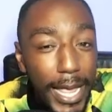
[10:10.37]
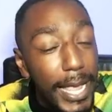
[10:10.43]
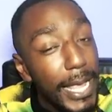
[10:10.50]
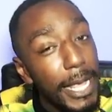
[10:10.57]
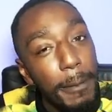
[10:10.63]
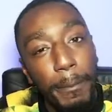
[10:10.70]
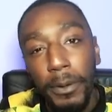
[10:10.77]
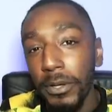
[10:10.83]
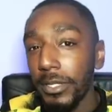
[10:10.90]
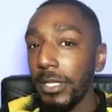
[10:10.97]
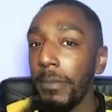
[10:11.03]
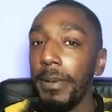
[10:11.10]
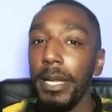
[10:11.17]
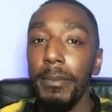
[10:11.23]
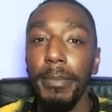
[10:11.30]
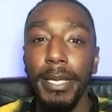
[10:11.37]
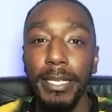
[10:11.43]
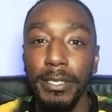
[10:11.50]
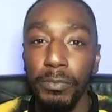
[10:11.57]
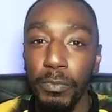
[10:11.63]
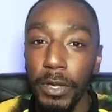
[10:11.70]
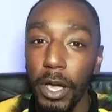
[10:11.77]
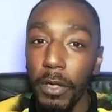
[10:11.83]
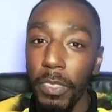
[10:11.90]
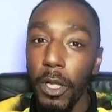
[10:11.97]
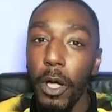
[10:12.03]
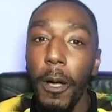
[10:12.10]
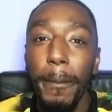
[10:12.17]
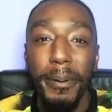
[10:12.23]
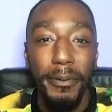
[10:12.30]
it possibly means we are not
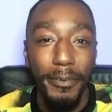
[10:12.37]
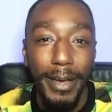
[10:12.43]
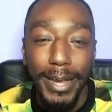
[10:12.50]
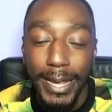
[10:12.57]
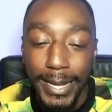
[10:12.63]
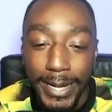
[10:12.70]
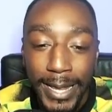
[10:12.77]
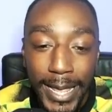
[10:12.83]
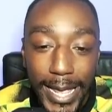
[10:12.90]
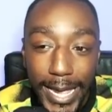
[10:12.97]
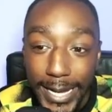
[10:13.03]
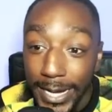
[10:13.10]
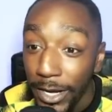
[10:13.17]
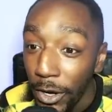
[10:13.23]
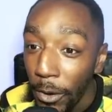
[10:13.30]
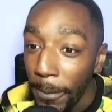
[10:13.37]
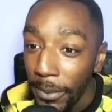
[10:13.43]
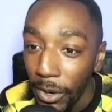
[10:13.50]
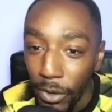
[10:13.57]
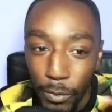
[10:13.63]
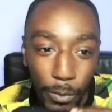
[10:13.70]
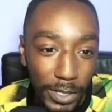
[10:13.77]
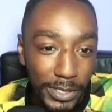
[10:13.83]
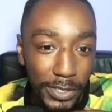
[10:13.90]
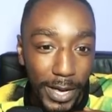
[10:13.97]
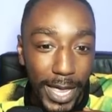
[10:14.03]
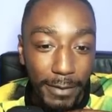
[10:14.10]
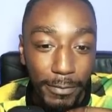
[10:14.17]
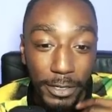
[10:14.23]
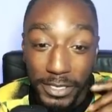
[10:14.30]
operating in a low block
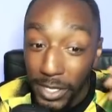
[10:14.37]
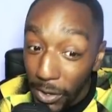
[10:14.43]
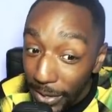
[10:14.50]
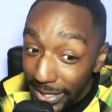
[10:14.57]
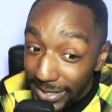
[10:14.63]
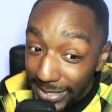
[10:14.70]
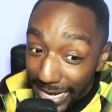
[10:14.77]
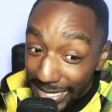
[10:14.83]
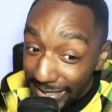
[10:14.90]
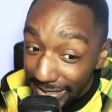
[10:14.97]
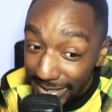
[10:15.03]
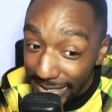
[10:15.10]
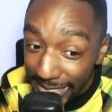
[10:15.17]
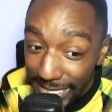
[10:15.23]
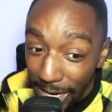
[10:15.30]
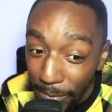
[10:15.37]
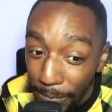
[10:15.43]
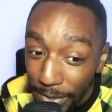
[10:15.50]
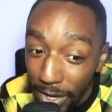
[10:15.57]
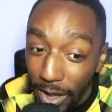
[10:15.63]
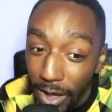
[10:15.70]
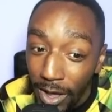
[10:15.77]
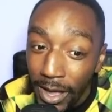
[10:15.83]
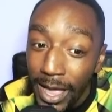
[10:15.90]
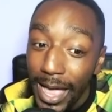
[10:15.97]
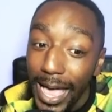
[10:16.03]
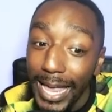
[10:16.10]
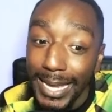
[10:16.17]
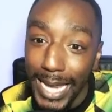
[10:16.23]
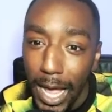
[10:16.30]
whatsoever. So it's nice to see that we are
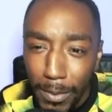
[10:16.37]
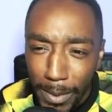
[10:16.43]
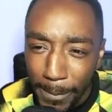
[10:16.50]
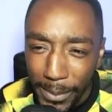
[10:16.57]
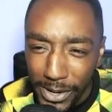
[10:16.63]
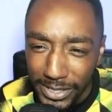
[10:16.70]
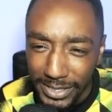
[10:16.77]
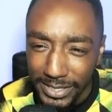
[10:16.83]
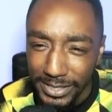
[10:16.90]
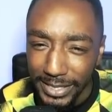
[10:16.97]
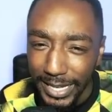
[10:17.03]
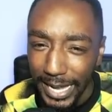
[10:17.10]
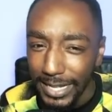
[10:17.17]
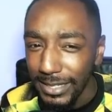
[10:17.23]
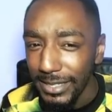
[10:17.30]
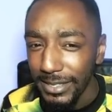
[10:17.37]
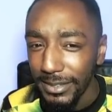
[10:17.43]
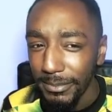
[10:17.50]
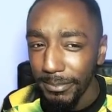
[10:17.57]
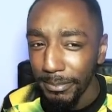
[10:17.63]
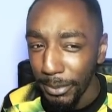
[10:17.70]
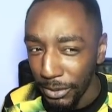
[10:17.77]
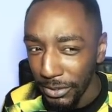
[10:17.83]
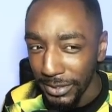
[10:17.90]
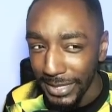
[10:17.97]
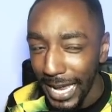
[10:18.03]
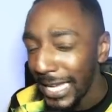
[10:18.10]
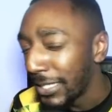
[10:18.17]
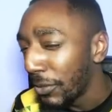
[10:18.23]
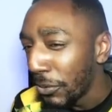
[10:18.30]
allowing passes against, because
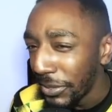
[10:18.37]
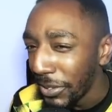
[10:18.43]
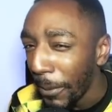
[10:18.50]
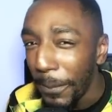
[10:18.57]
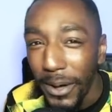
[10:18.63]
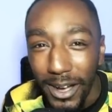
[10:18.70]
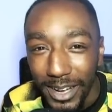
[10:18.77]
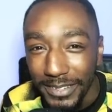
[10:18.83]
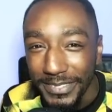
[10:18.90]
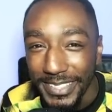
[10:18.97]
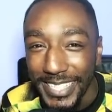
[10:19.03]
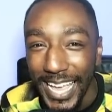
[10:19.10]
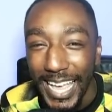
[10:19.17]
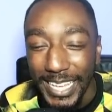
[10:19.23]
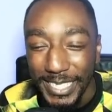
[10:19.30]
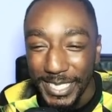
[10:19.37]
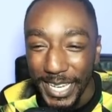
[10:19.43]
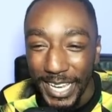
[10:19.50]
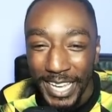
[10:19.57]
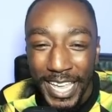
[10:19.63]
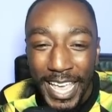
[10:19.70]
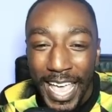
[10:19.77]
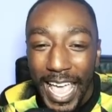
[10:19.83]
that is also part of the tactic.